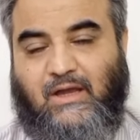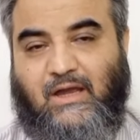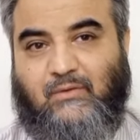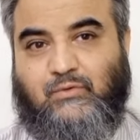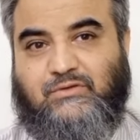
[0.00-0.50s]

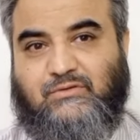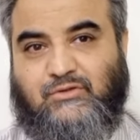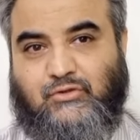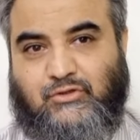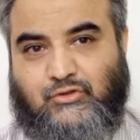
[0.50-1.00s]
and
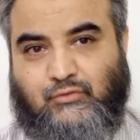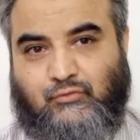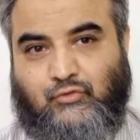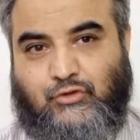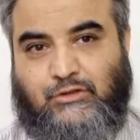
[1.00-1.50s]
which
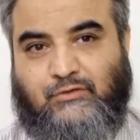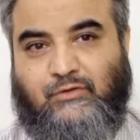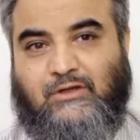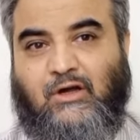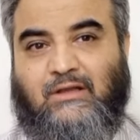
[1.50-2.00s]
usually
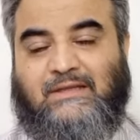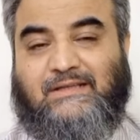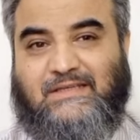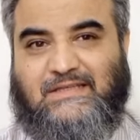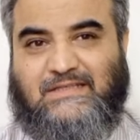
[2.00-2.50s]
we call the
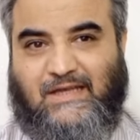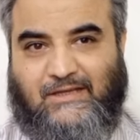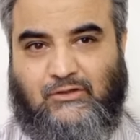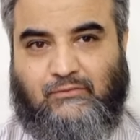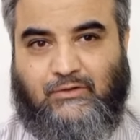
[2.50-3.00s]
T
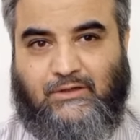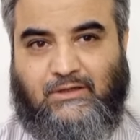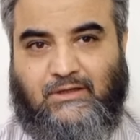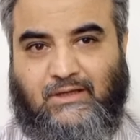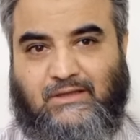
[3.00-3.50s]
sign over
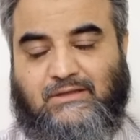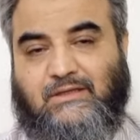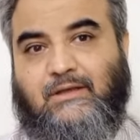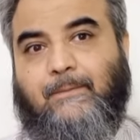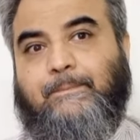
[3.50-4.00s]
there in
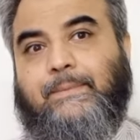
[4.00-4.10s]
the